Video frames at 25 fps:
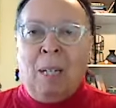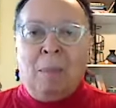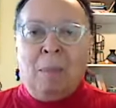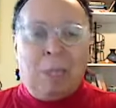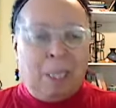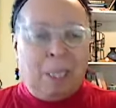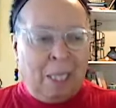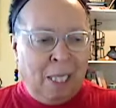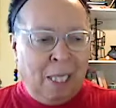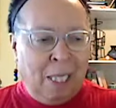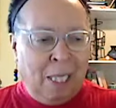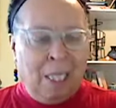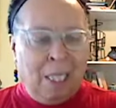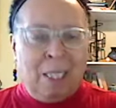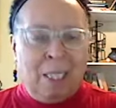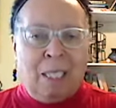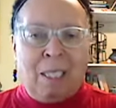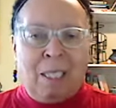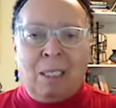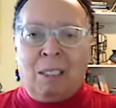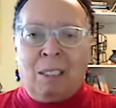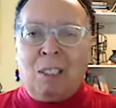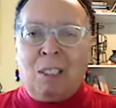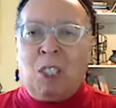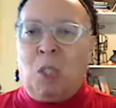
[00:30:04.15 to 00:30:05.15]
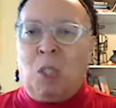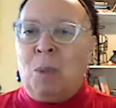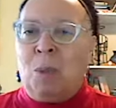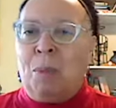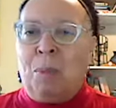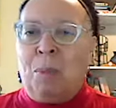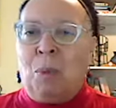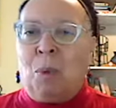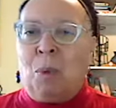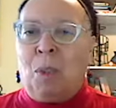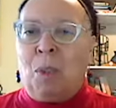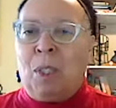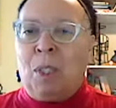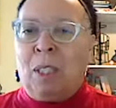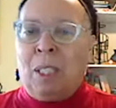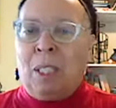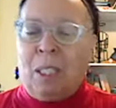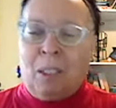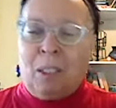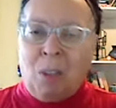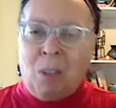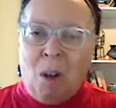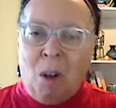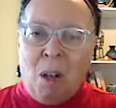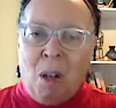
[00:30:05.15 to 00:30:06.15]
But context is so important,
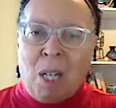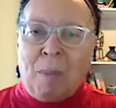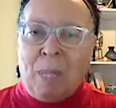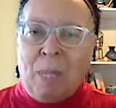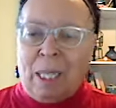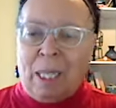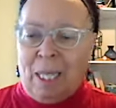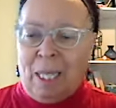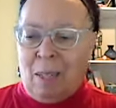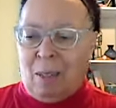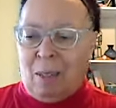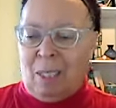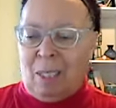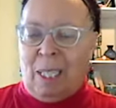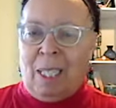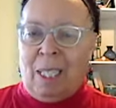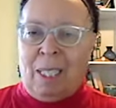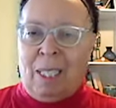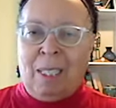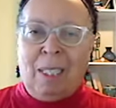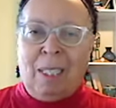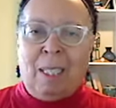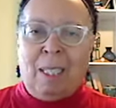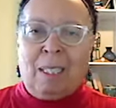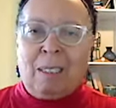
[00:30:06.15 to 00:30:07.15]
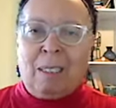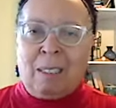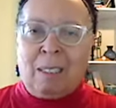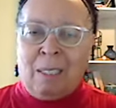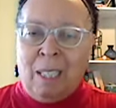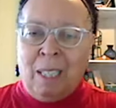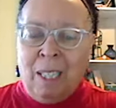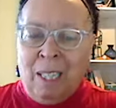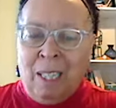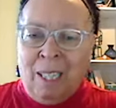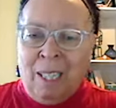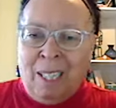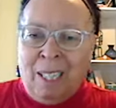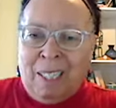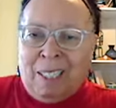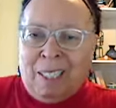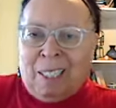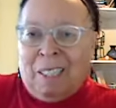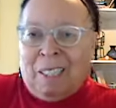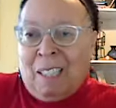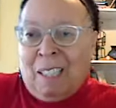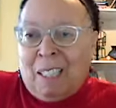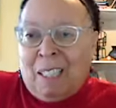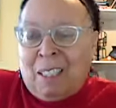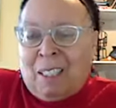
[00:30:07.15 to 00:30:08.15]
and talk about how context
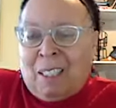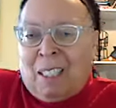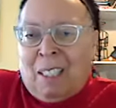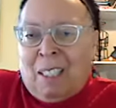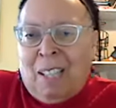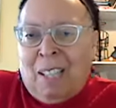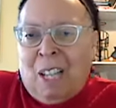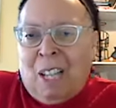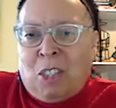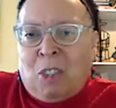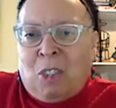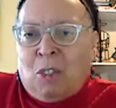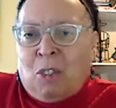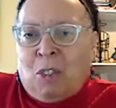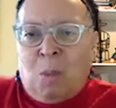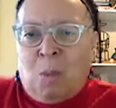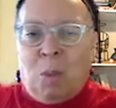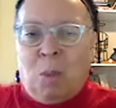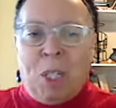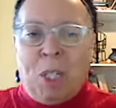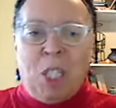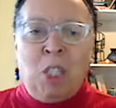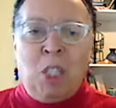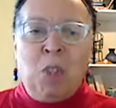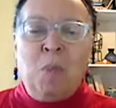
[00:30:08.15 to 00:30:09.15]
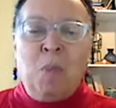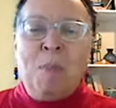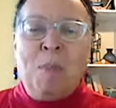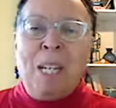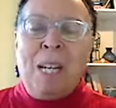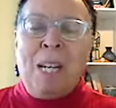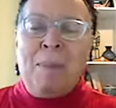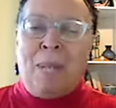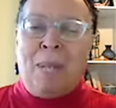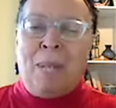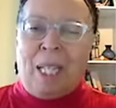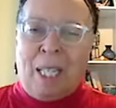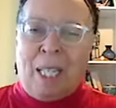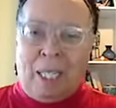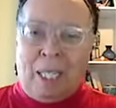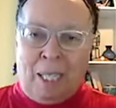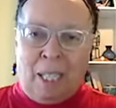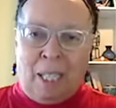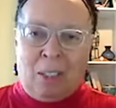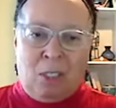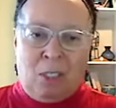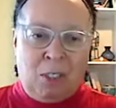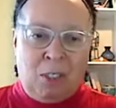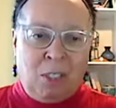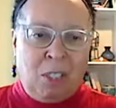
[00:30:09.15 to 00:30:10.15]
connects to connections. And what did you mean by
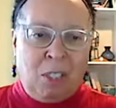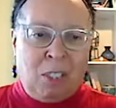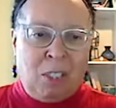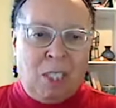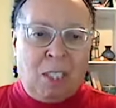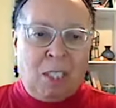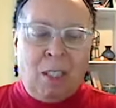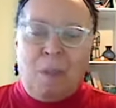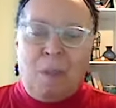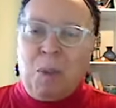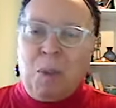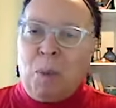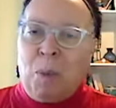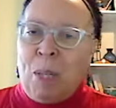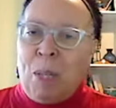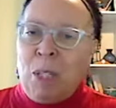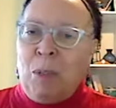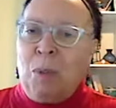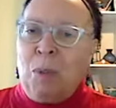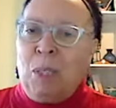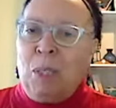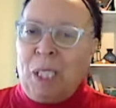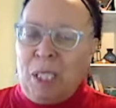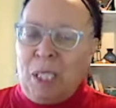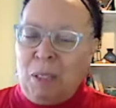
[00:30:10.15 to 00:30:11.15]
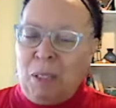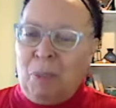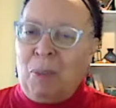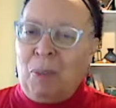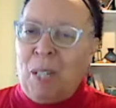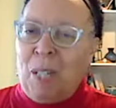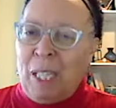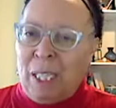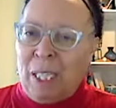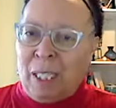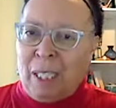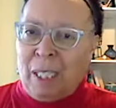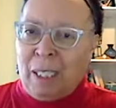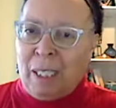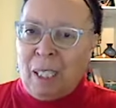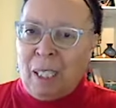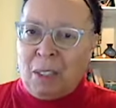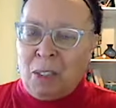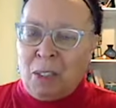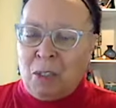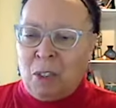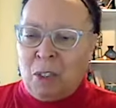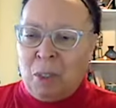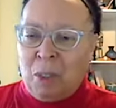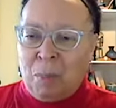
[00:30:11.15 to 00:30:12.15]
connections? Because I love the way you really define
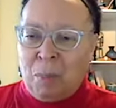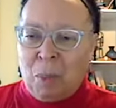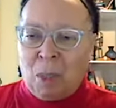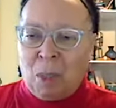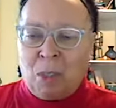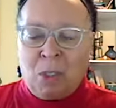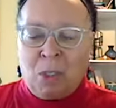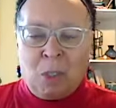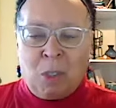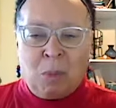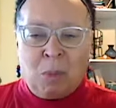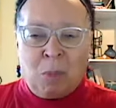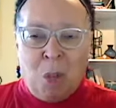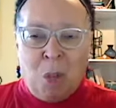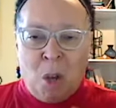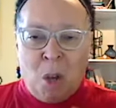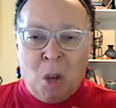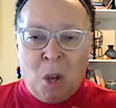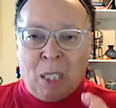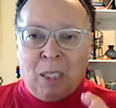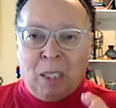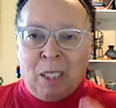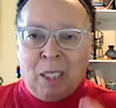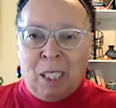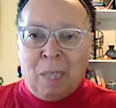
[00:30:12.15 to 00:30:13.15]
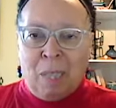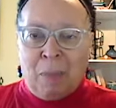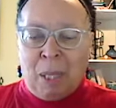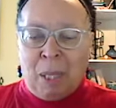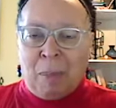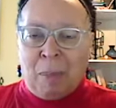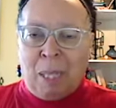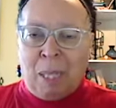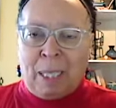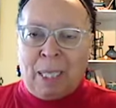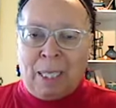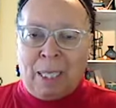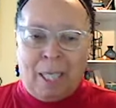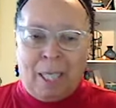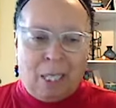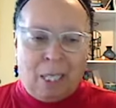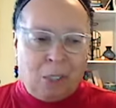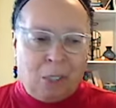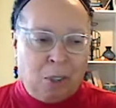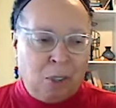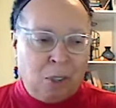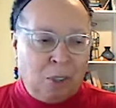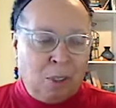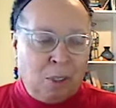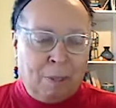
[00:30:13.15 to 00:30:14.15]
connections in the book. So talk a little bit about
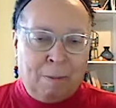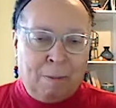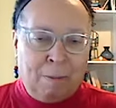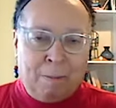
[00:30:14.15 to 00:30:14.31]
connections.